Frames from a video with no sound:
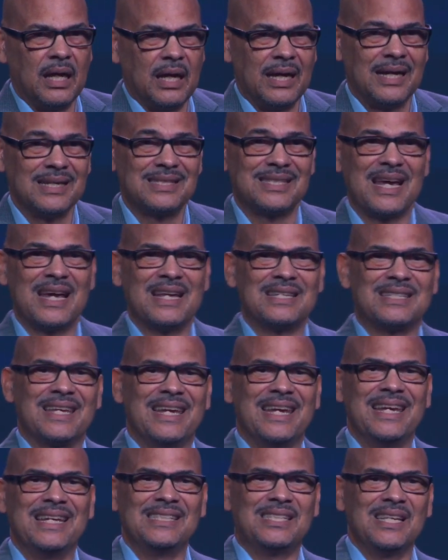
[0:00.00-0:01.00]
It says,
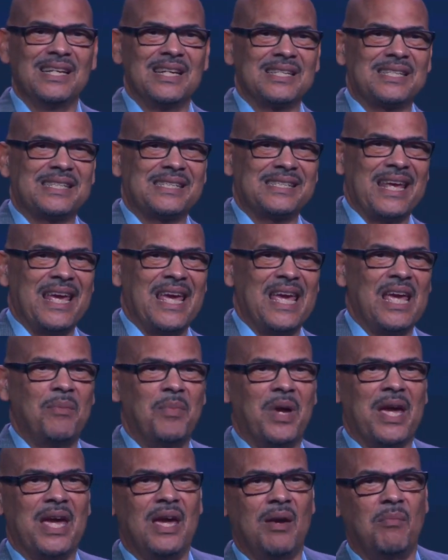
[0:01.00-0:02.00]
into the same
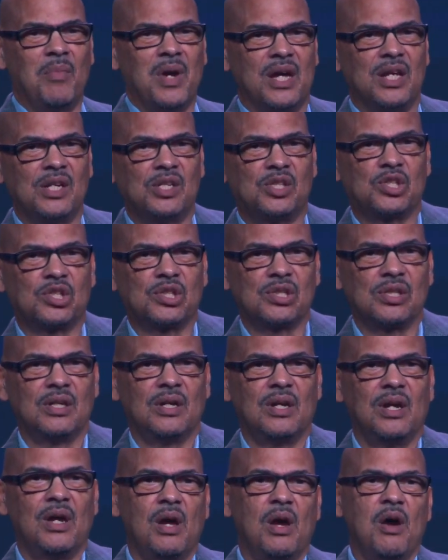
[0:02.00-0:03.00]
image
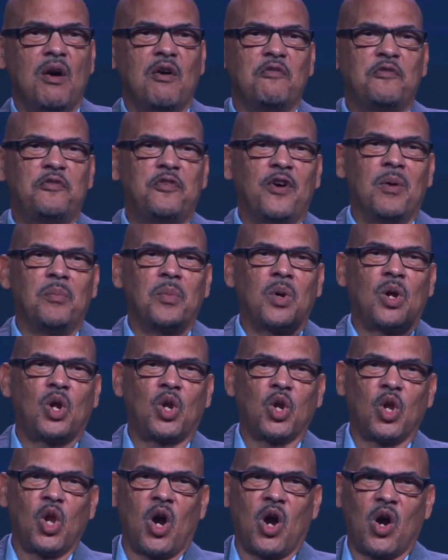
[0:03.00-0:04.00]
from
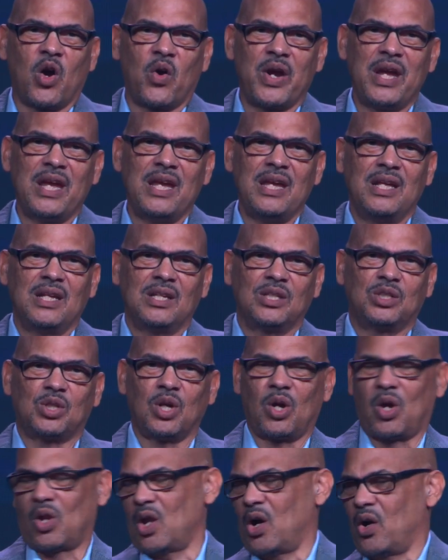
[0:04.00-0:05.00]
glory
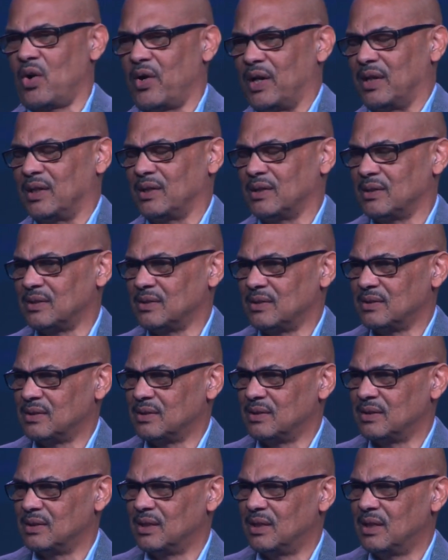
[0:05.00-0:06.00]
to glory.
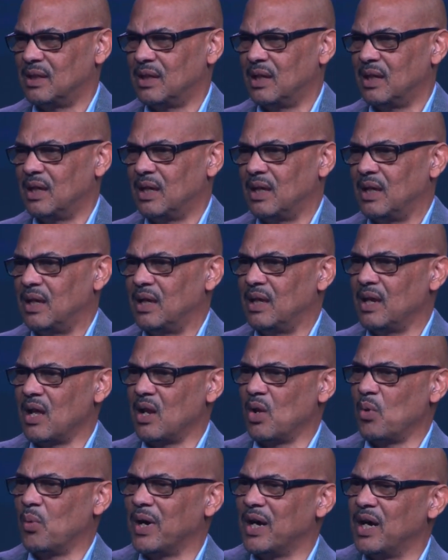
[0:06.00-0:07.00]
In
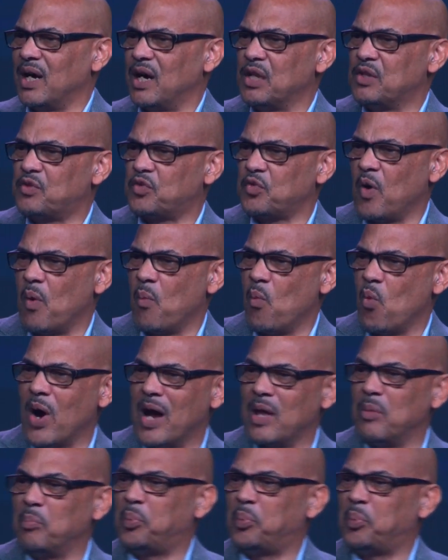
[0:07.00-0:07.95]
other words, from one